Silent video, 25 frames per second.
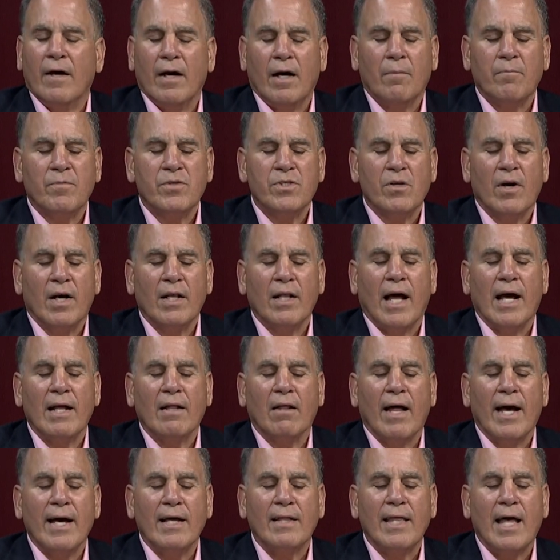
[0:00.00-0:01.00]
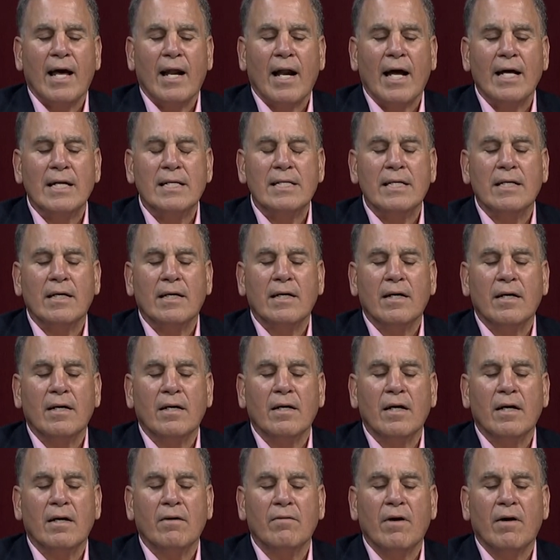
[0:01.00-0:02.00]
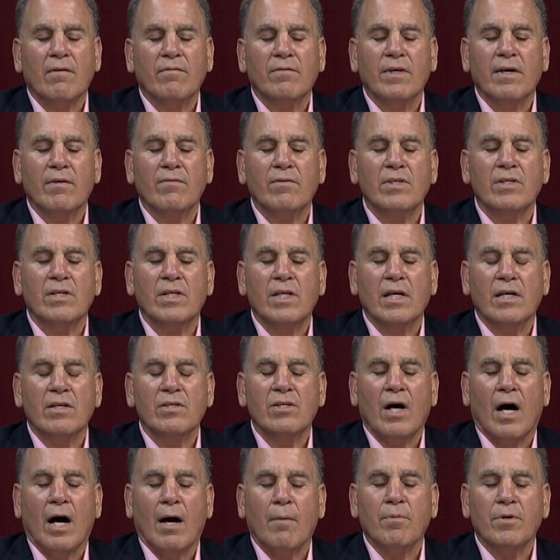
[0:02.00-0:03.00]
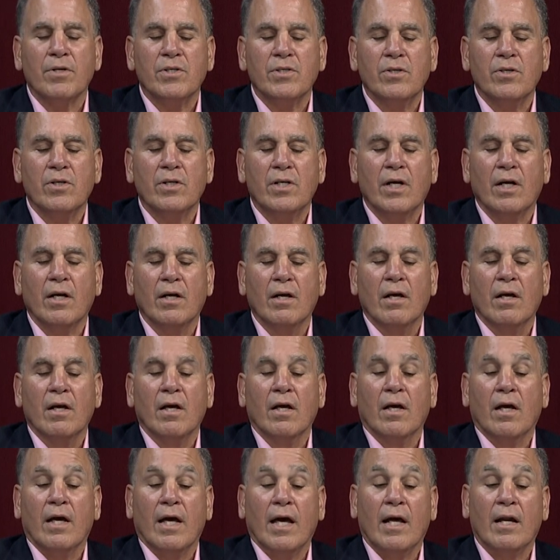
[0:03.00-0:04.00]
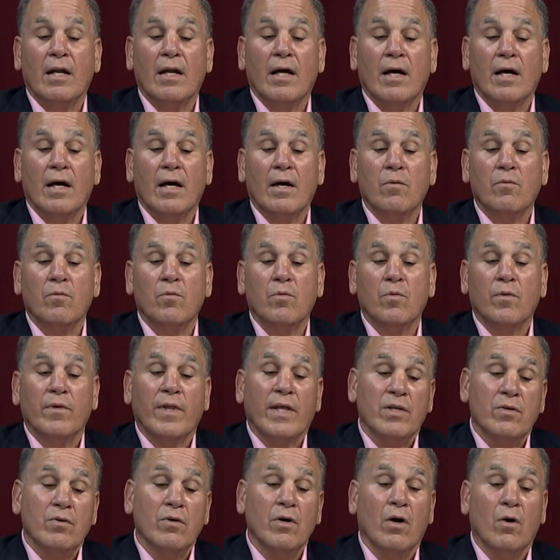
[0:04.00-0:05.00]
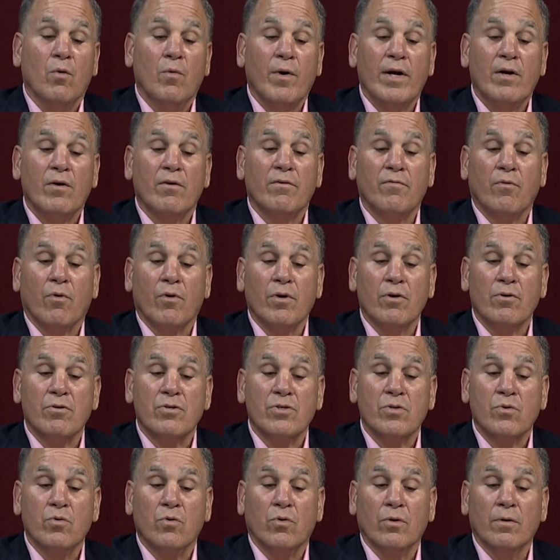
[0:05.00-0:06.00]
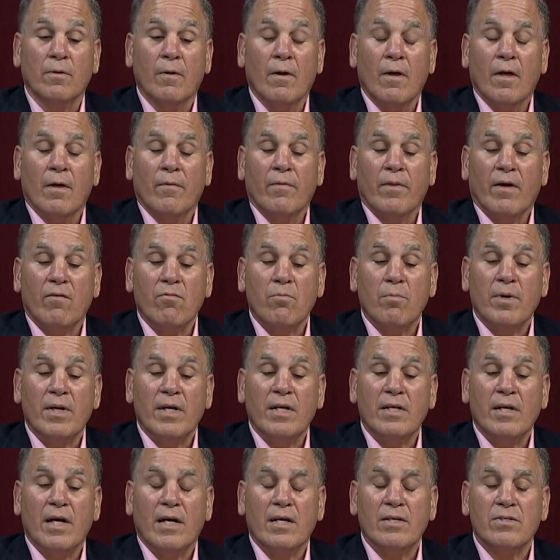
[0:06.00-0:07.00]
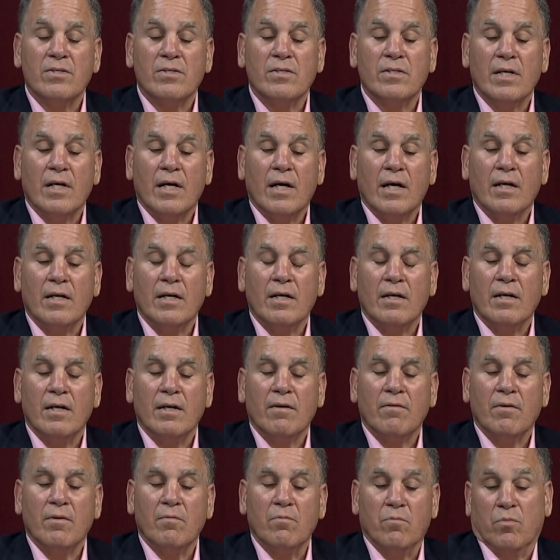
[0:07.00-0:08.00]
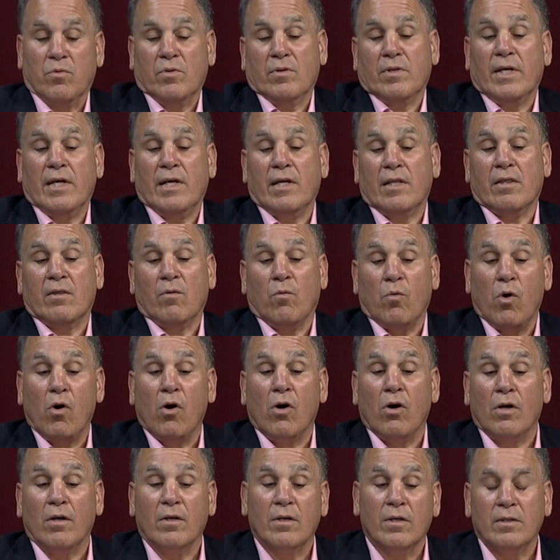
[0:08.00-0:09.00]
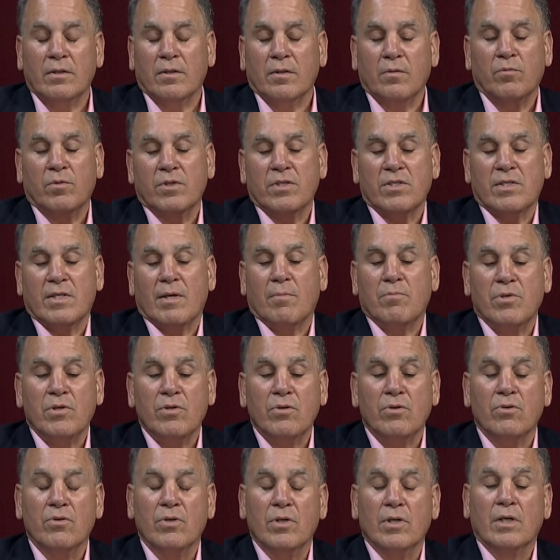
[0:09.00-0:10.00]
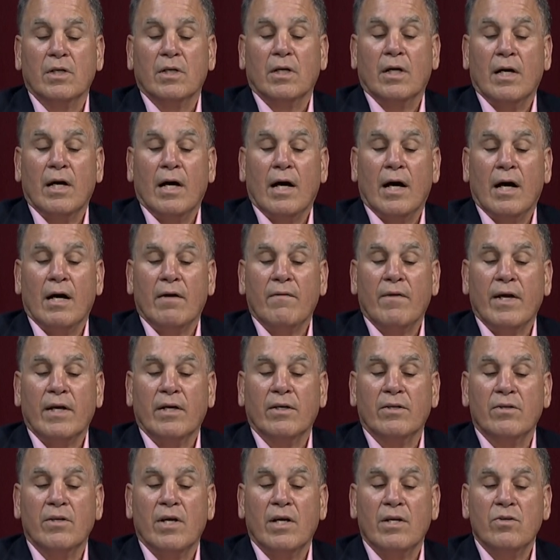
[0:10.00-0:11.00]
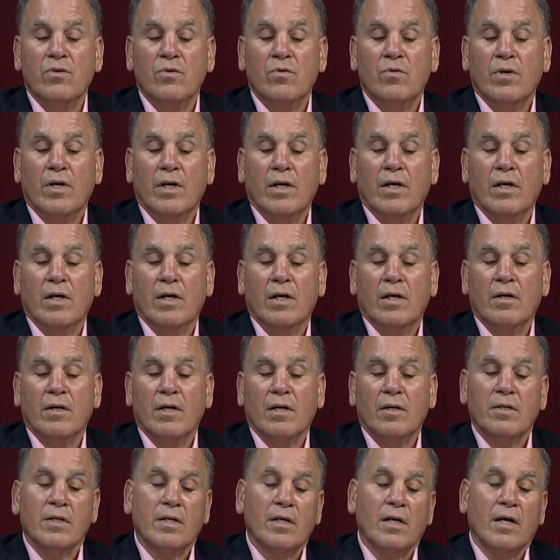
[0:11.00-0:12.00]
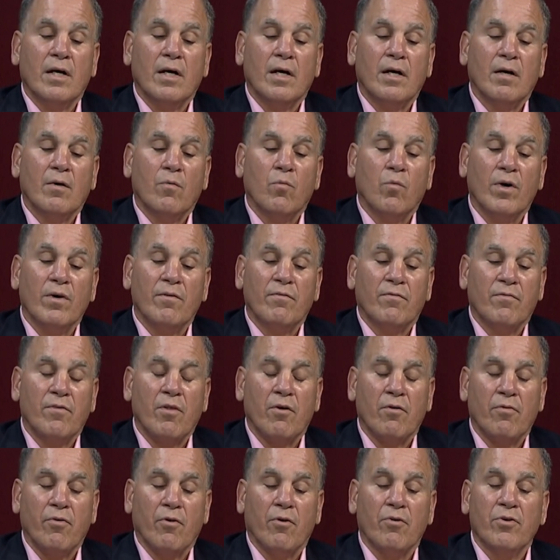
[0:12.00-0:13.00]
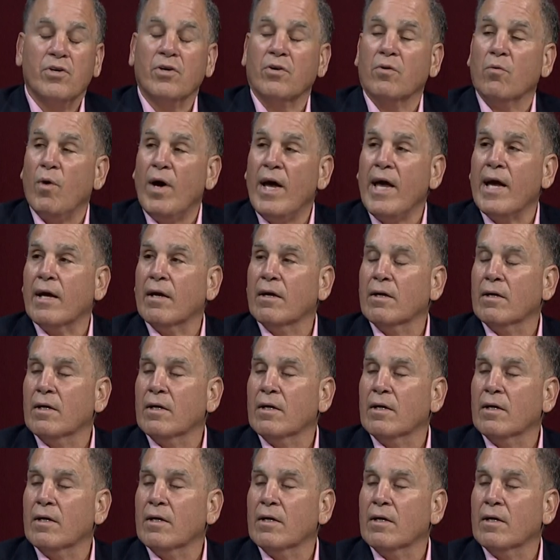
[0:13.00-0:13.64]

So I like that idea of giving kids opportunity. And when they do go away to a four-year school, everybody does, when they hit the wall, which some do, they do their third year away,